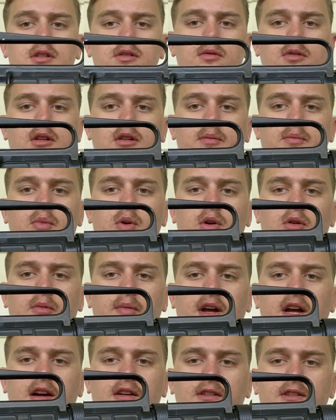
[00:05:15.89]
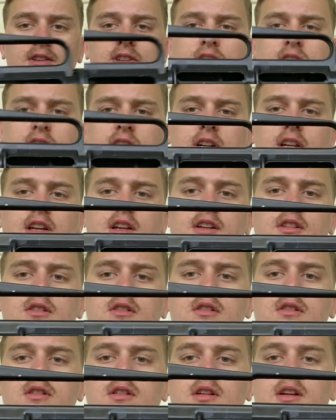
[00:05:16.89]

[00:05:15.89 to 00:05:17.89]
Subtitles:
we're gonna pull back on the charging handle,